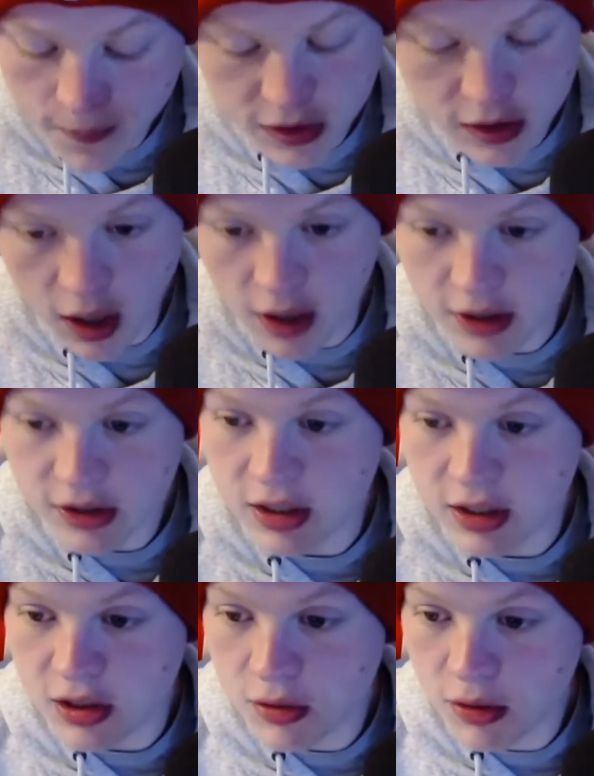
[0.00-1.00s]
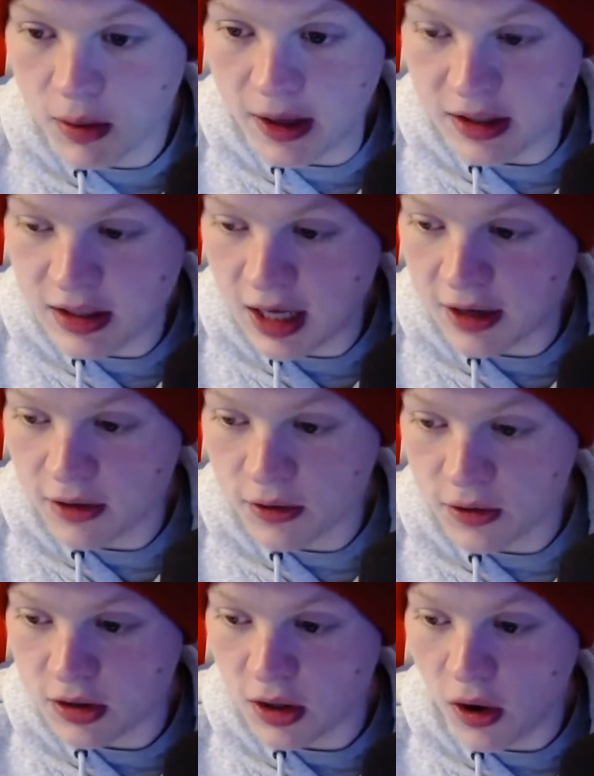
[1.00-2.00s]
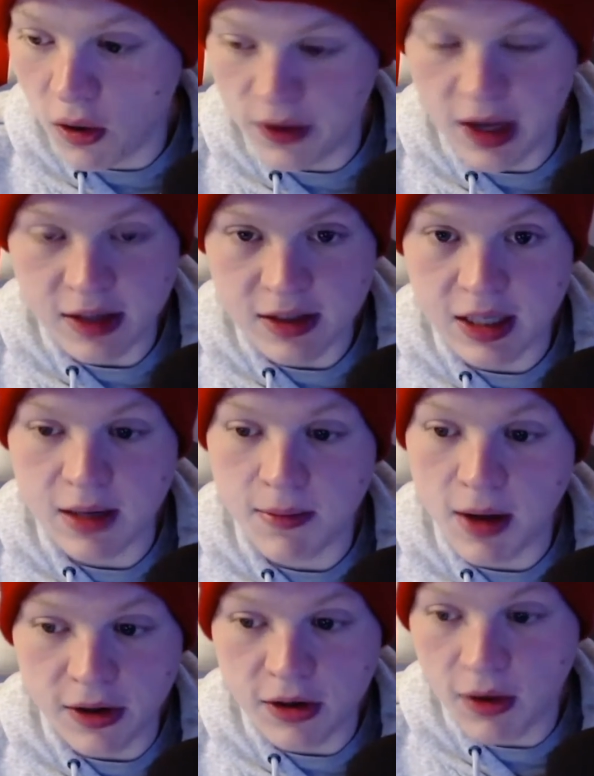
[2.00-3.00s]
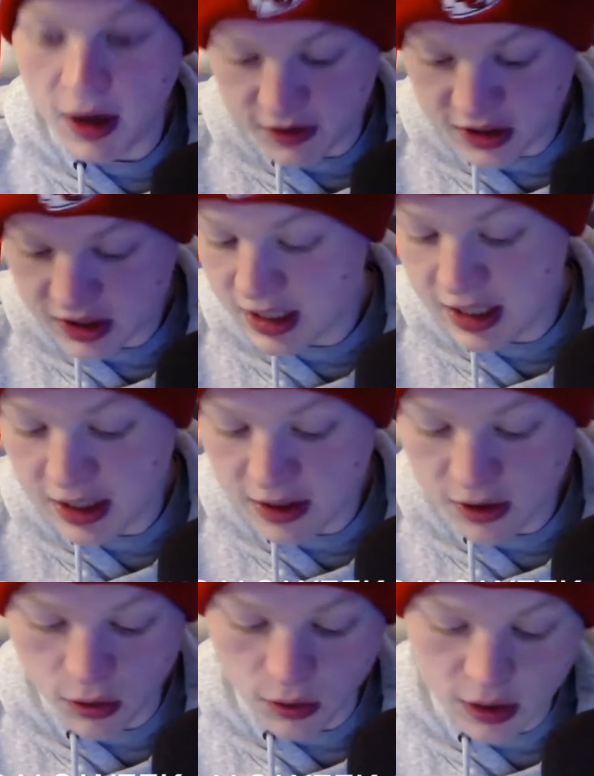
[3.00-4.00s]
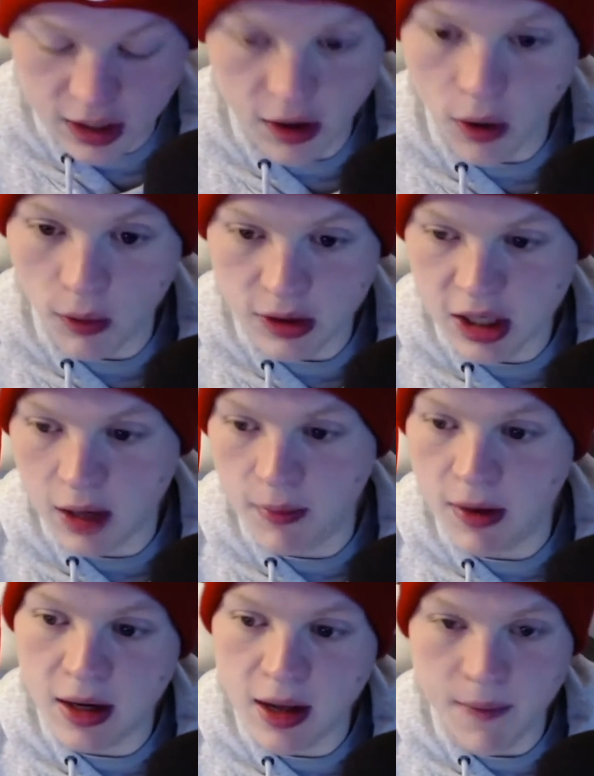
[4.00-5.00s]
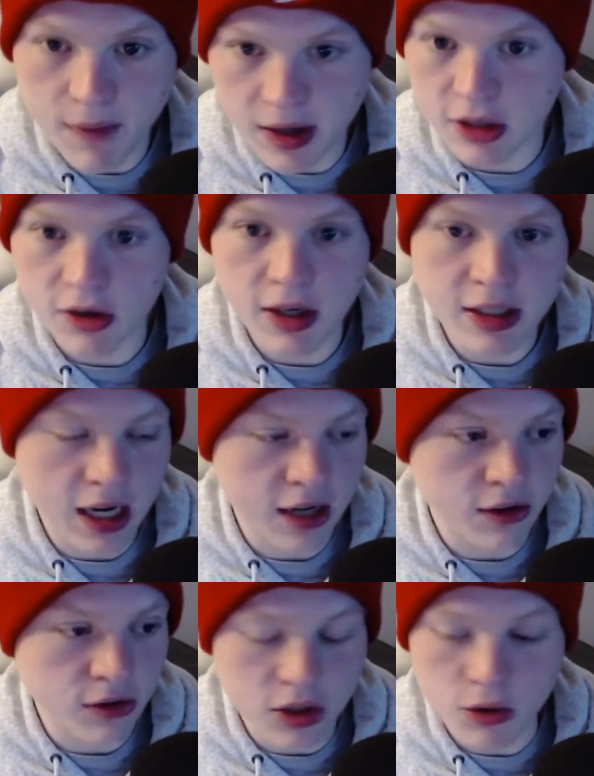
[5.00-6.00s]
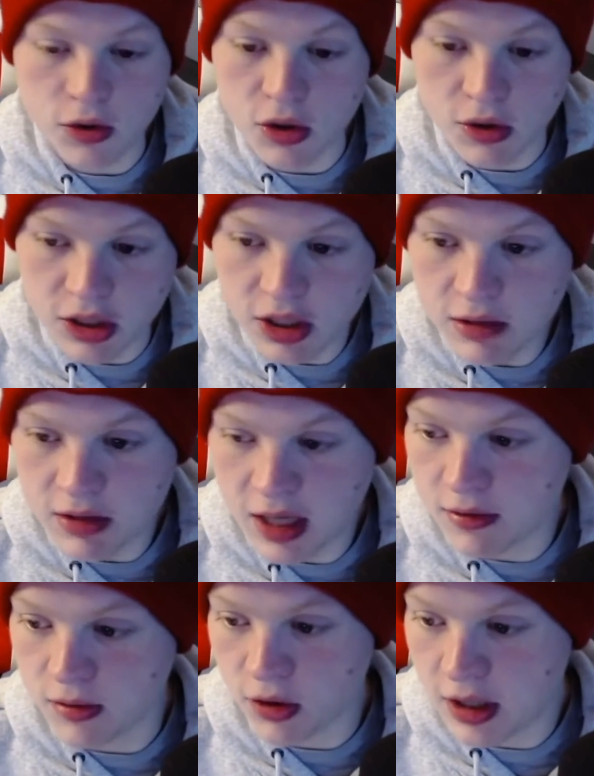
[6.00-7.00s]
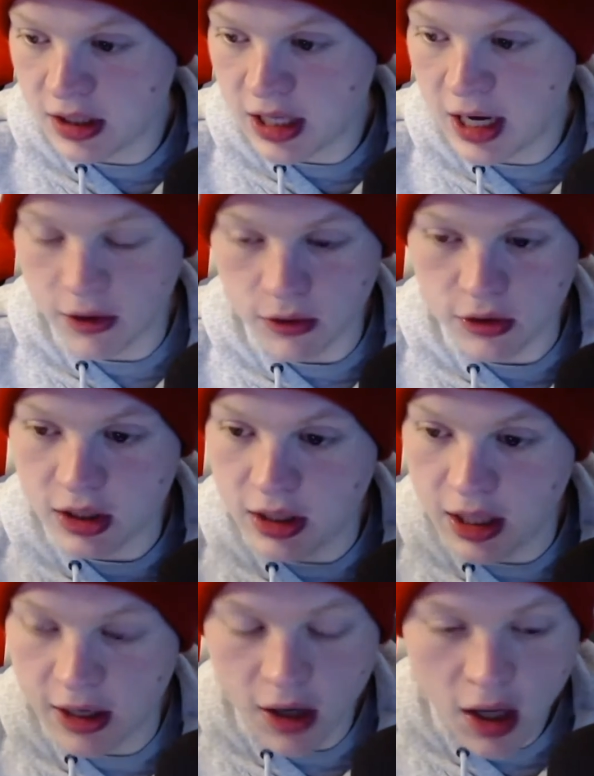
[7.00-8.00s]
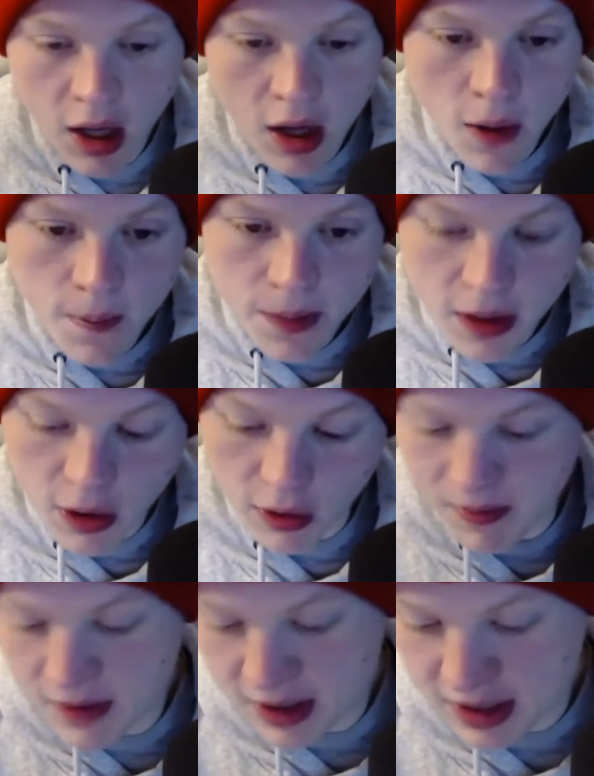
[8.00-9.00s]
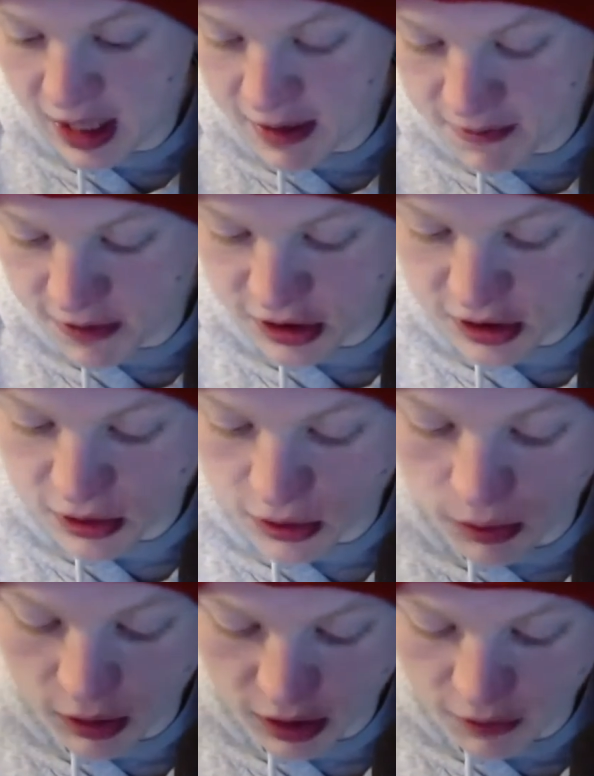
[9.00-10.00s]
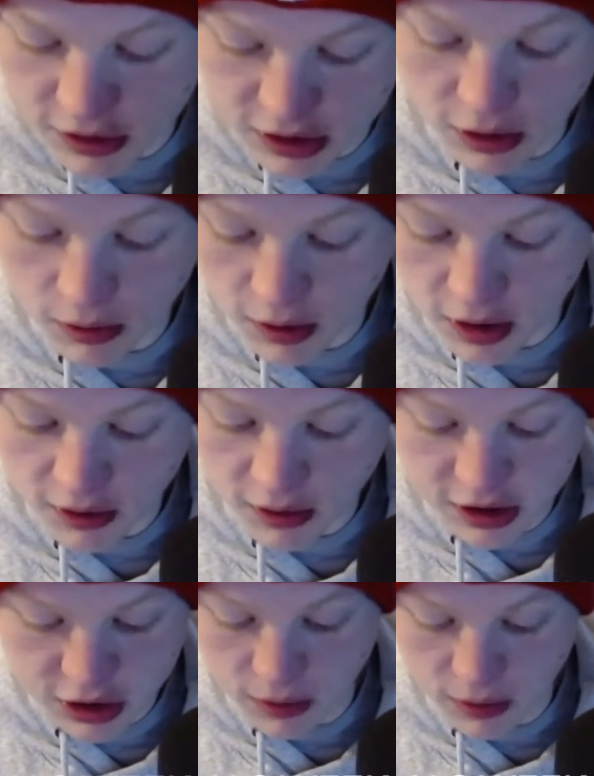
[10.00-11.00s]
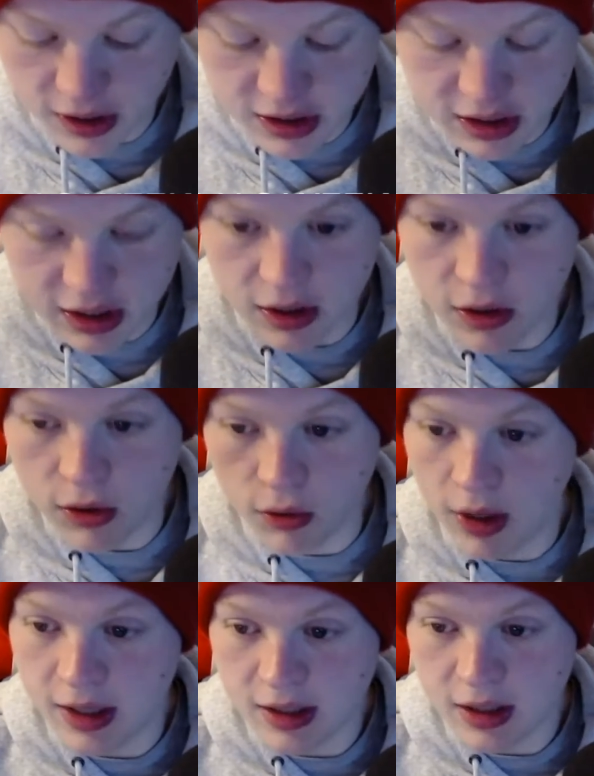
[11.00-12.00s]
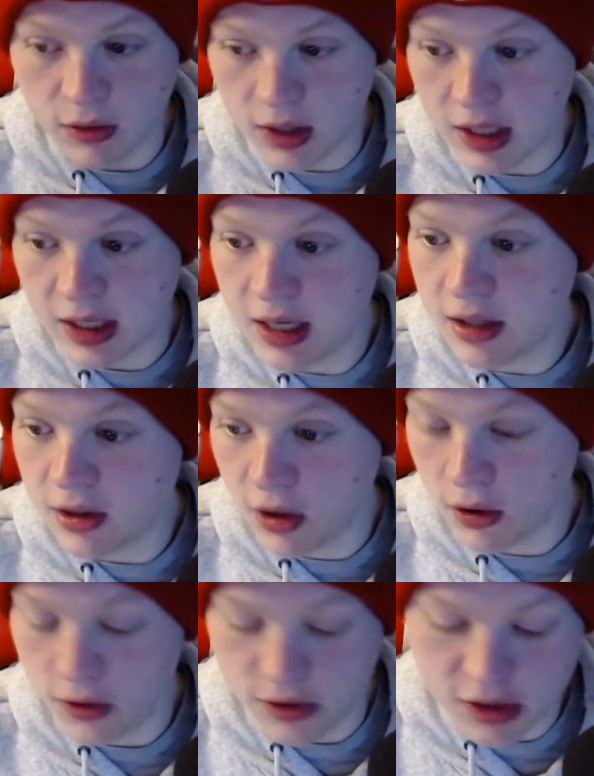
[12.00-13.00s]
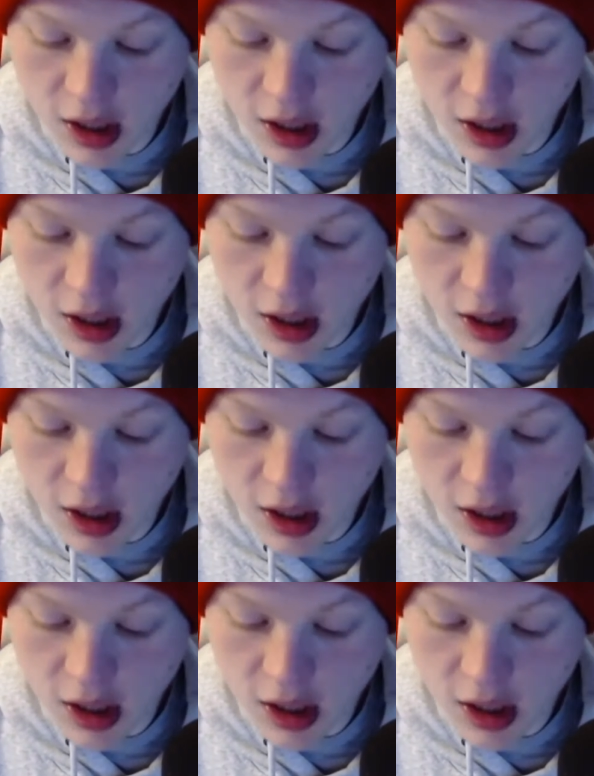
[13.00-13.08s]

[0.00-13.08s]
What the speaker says: Honestly, two of the best tacklers on that team. And then you have Snead, who can always come in and make a great tackle too. So the Chiefs have some great tacklers on there who can make the game physical with a physical runner like Joe Mixon, who can get yards.